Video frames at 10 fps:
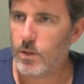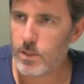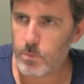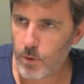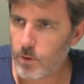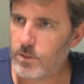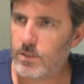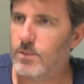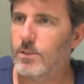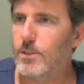there's
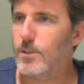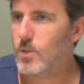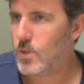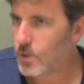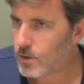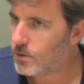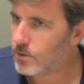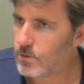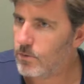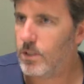boxes and
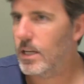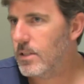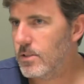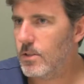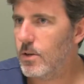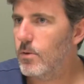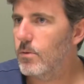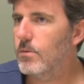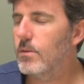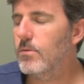circles for yes,
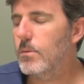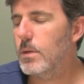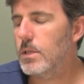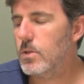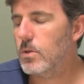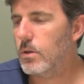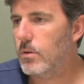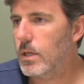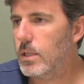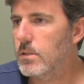no, if the minister
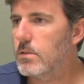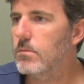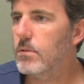agrees.